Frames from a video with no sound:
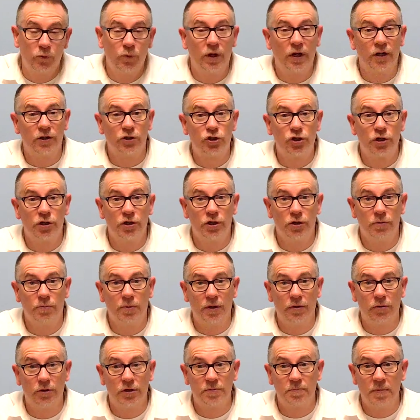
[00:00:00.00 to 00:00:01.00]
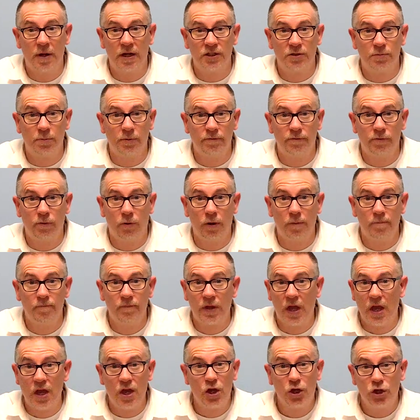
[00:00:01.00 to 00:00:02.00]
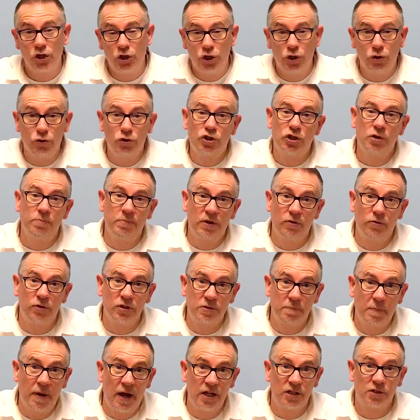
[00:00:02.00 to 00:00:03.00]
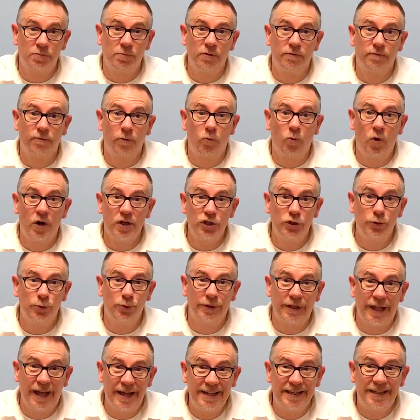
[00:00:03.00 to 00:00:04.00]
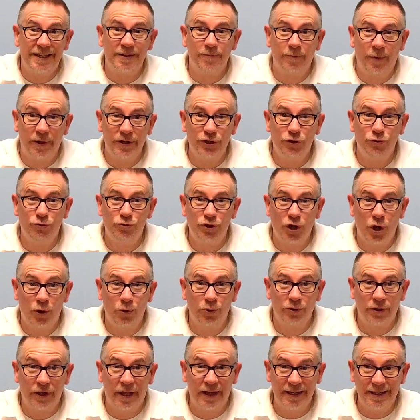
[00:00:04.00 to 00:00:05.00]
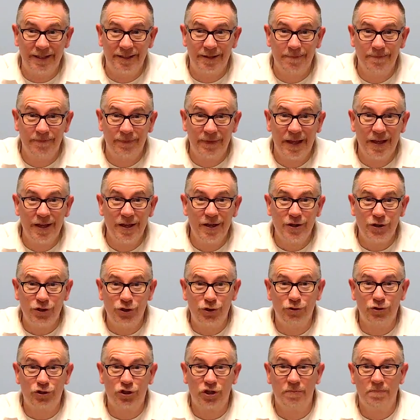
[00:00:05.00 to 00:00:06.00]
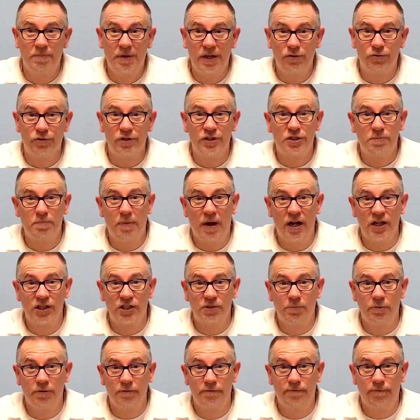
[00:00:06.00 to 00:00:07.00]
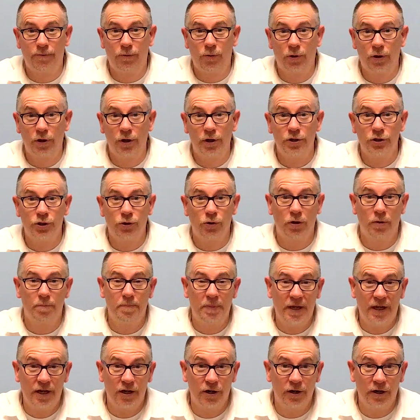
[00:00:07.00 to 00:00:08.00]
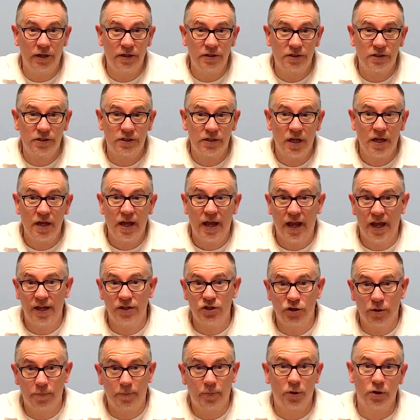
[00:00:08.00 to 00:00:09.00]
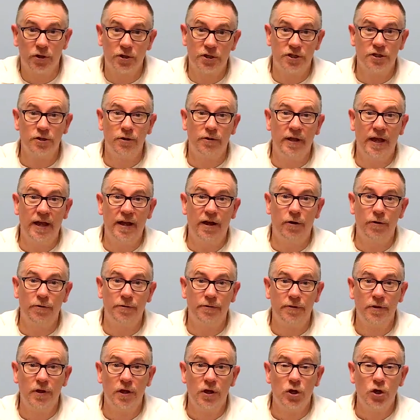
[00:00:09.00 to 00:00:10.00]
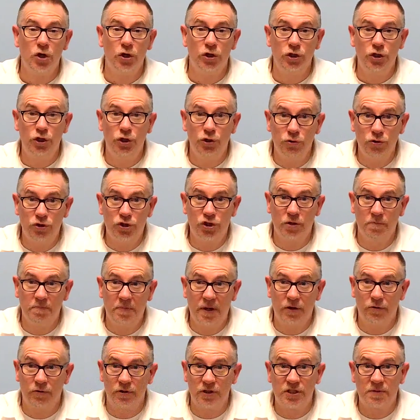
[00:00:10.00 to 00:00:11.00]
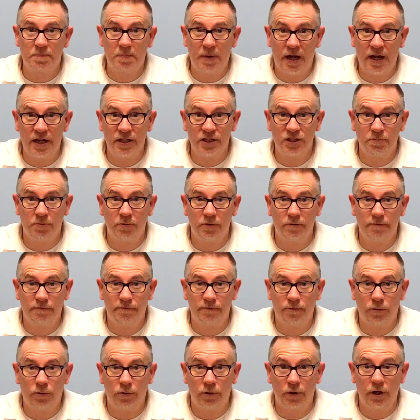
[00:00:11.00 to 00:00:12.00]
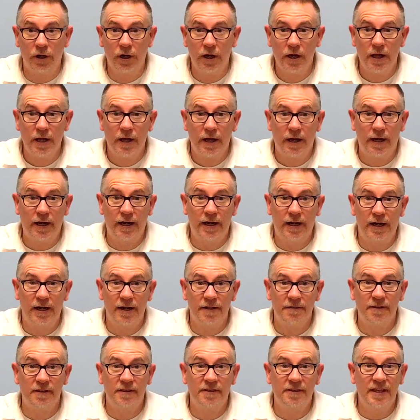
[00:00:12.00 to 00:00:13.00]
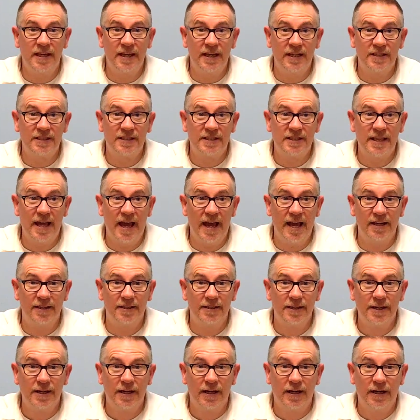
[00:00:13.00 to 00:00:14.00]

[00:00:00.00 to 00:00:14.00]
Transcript: What else should you be responsible for? You should be responsible for what you like and what you don't like. You should be responsible for your appearance and your personal health. You should be responsible for the things that